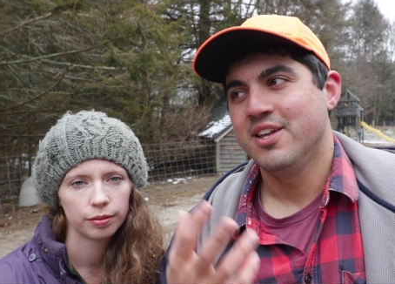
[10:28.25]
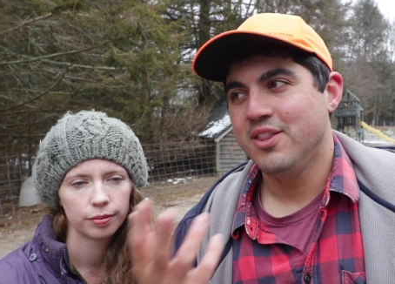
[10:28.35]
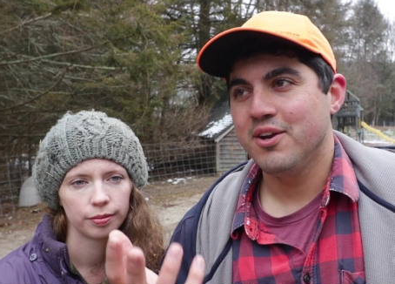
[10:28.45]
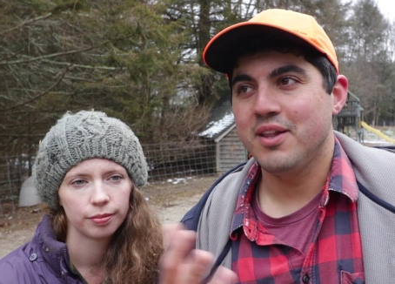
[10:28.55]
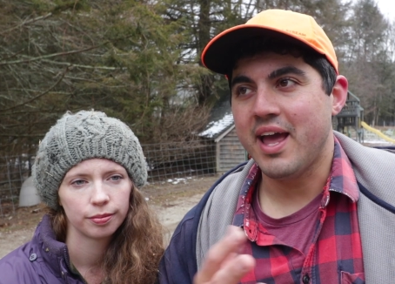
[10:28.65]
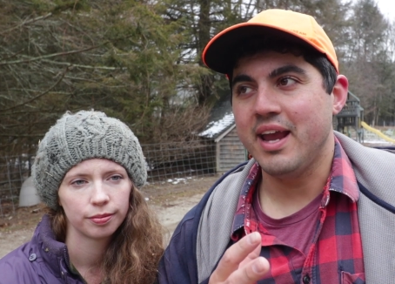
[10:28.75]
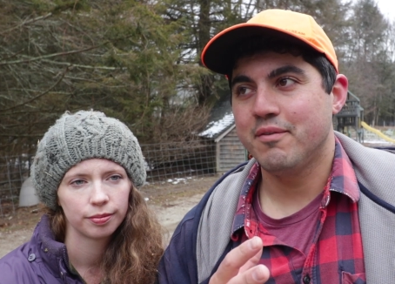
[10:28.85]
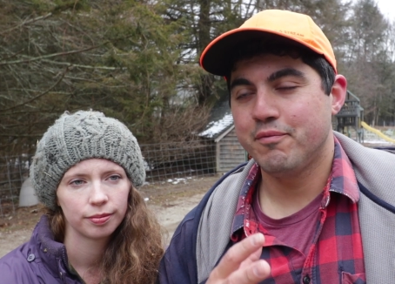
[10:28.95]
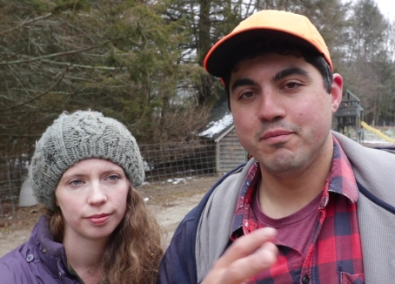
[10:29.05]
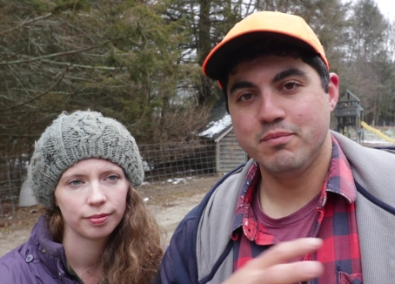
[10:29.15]
Speaker 1: They're like
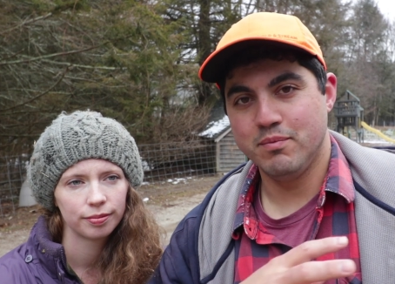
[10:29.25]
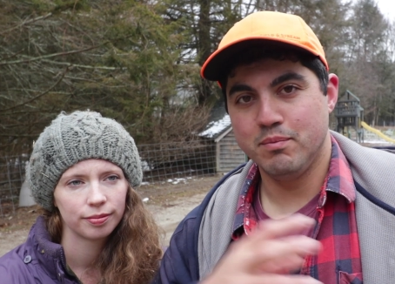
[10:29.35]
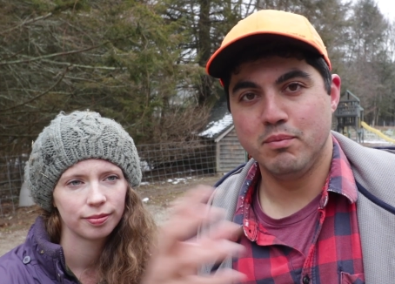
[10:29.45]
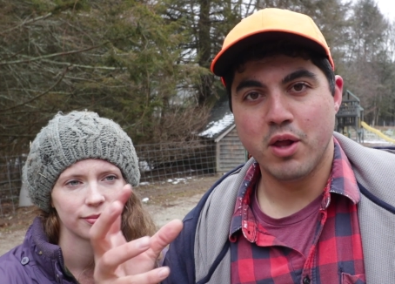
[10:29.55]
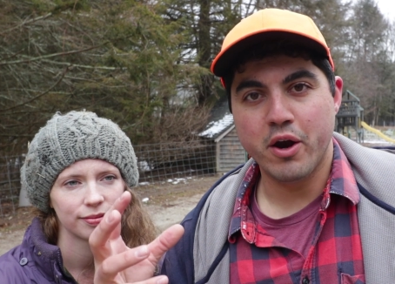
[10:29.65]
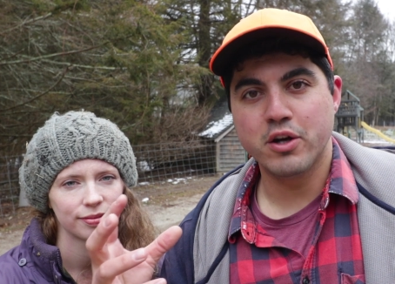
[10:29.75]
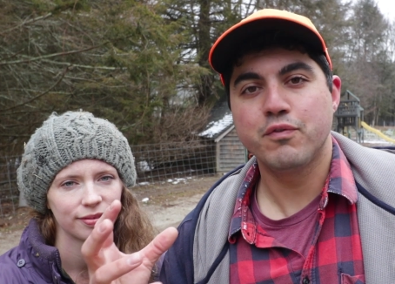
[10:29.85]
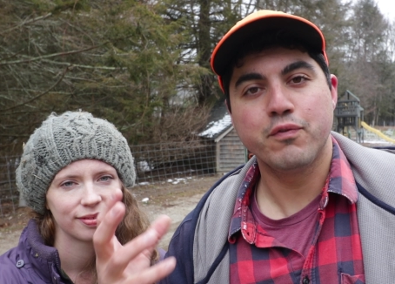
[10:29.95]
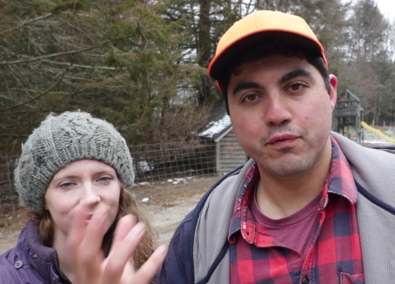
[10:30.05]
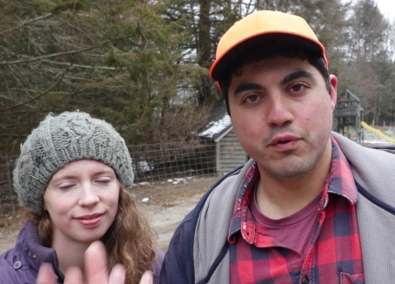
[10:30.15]
large
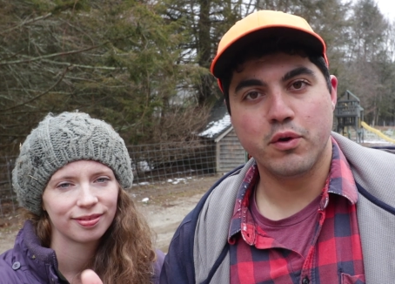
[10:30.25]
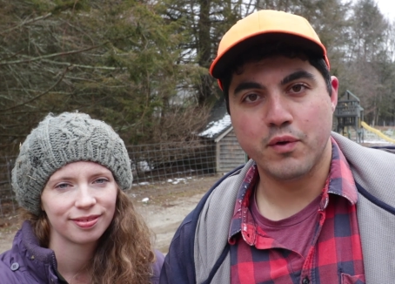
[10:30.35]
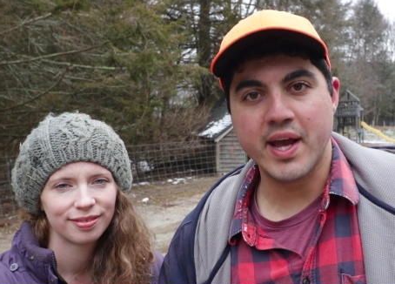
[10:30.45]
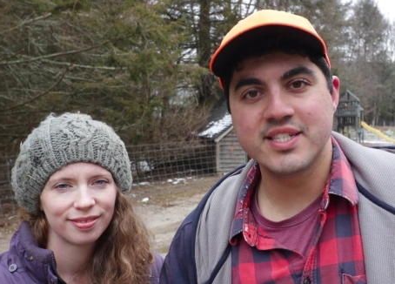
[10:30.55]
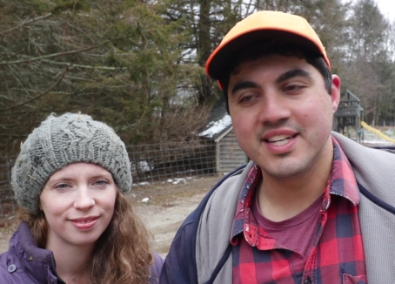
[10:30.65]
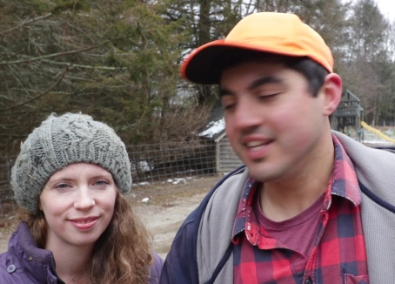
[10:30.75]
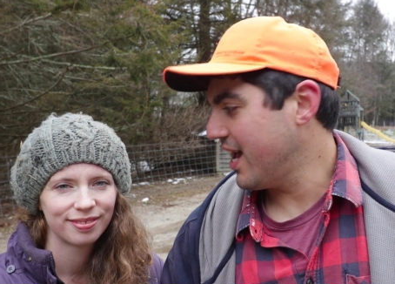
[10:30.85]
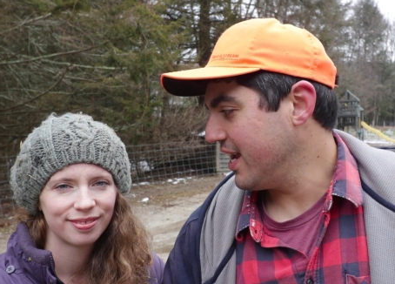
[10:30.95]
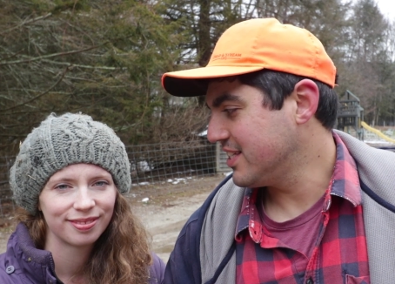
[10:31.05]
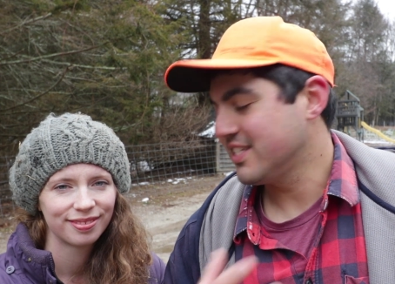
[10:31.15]
fluorescent
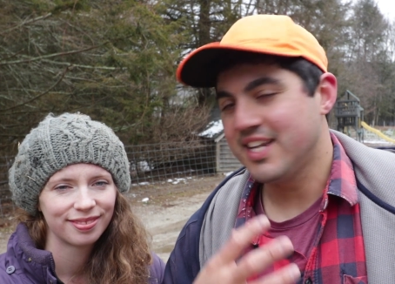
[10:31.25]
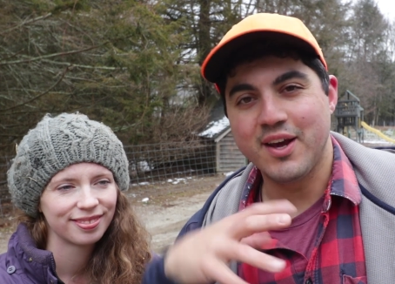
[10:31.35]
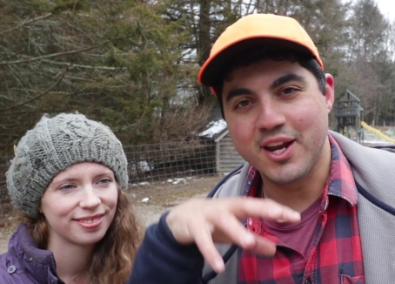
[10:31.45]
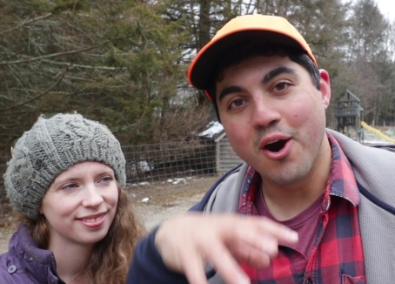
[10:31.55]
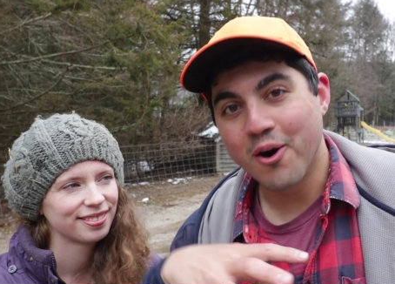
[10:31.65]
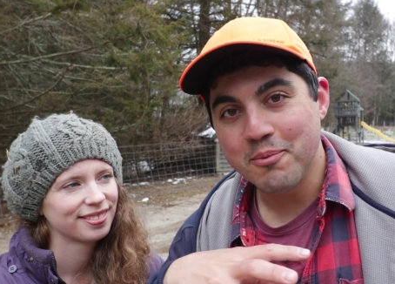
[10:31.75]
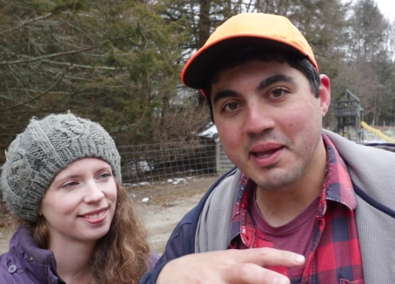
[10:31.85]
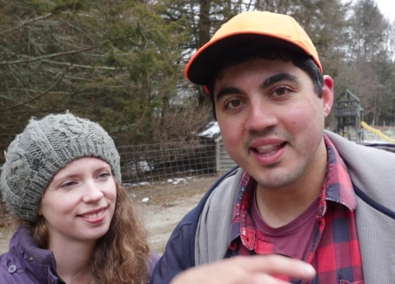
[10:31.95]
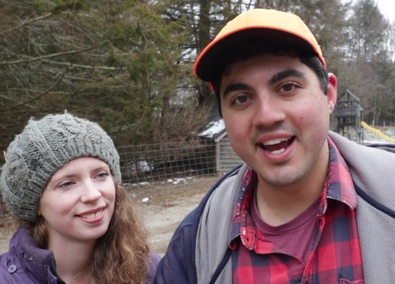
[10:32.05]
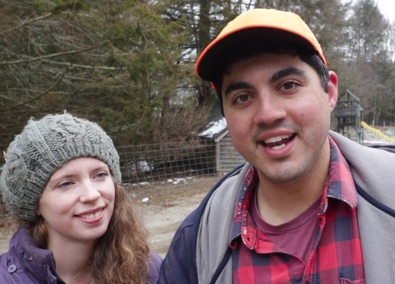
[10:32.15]
lights. It's not like
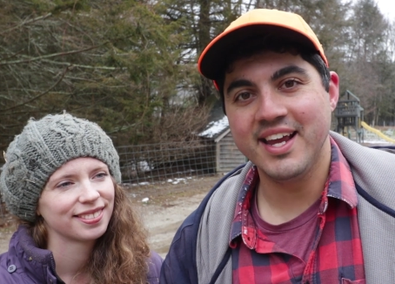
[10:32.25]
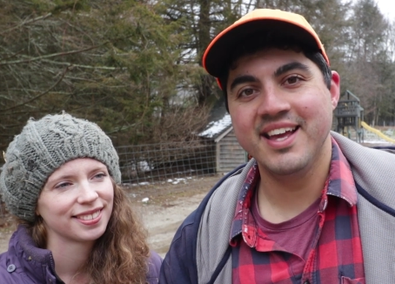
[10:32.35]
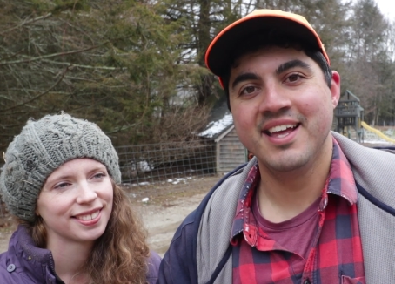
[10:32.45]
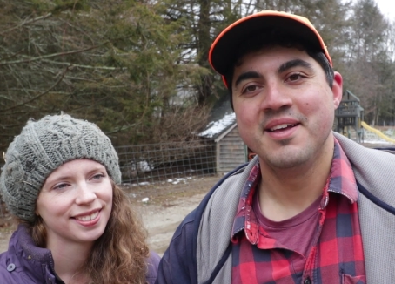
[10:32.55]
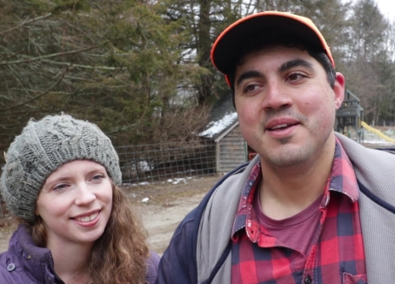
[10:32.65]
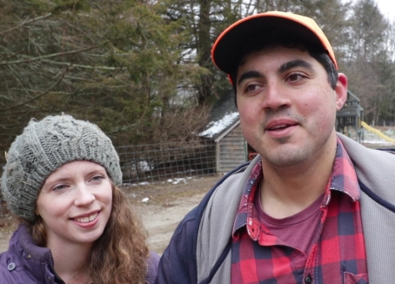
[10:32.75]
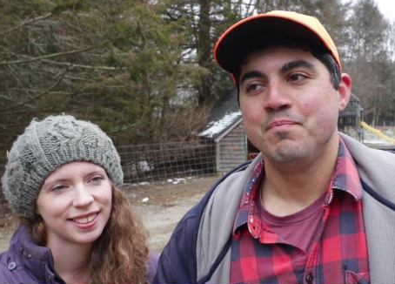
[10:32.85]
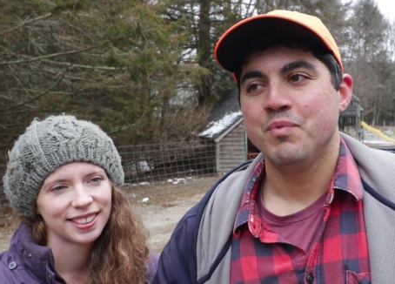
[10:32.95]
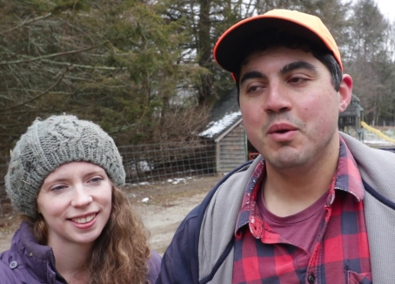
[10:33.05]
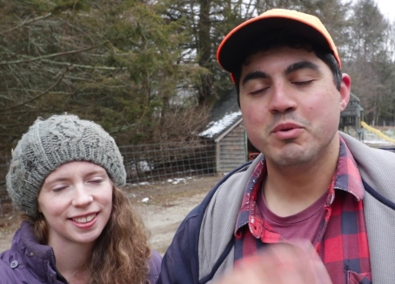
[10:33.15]
homey lighting.
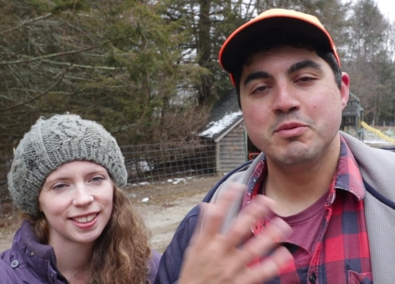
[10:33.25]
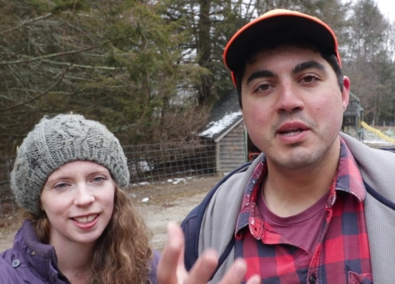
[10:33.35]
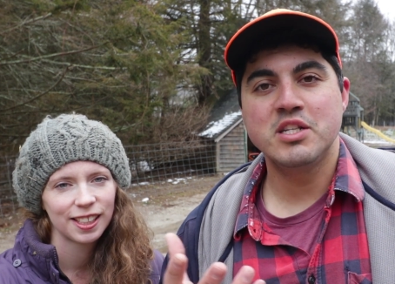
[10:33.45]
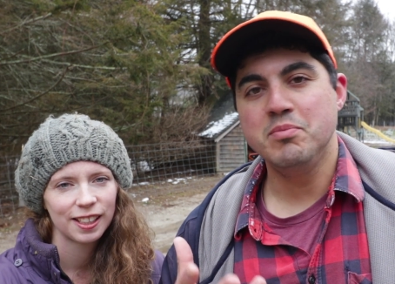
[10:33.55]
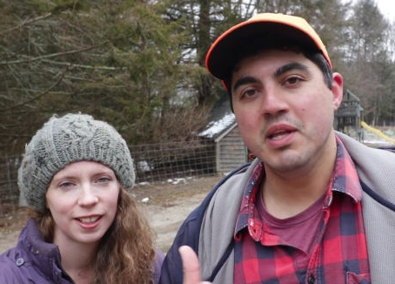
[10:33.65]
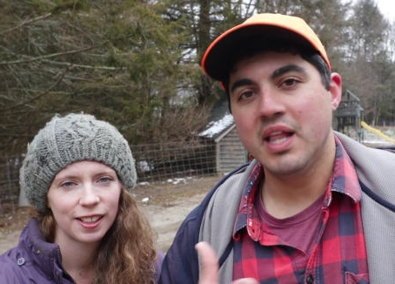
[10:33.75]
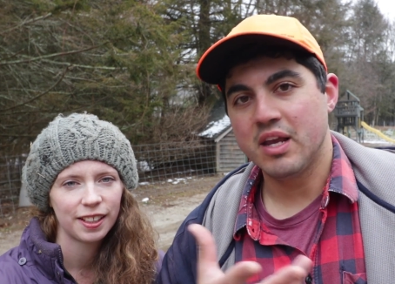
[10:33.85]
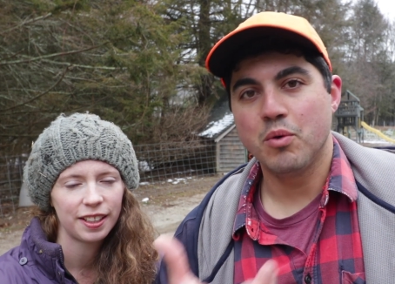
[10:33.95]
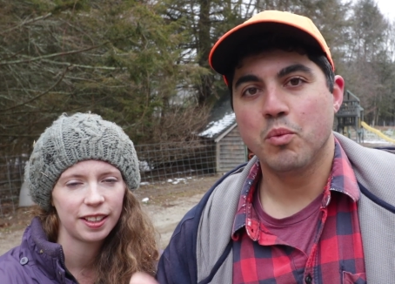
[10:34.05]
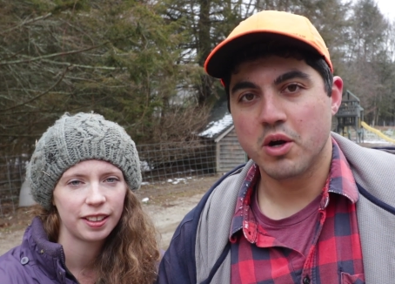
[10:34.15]
It was meant to be
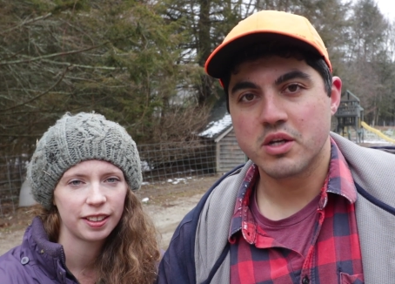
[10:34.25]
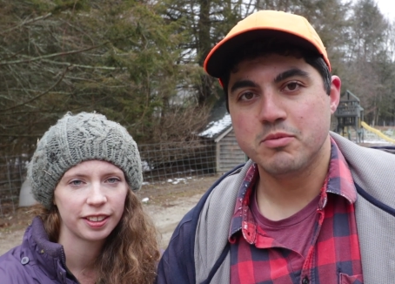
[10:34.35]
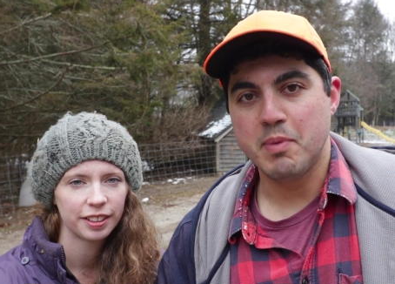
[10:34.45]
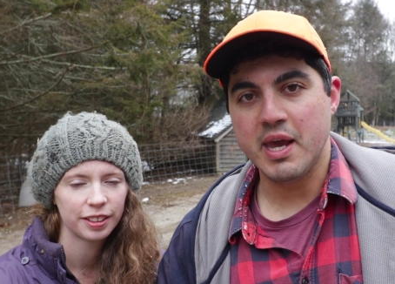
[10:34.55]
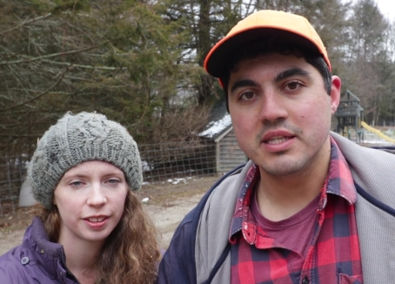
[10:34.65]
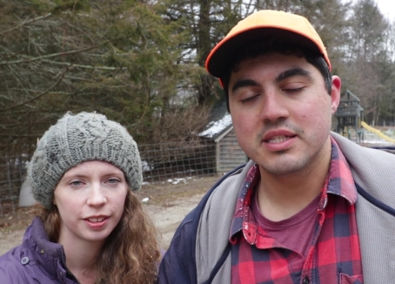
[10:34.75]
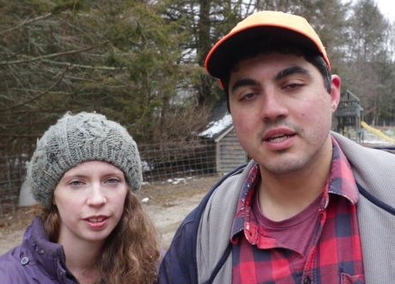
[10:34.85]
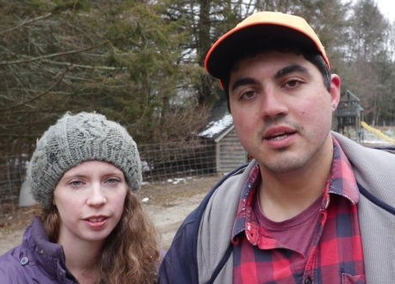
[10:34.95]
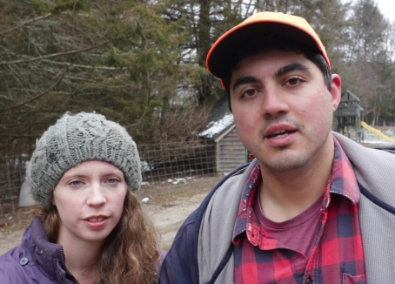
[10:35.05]
like a workspace,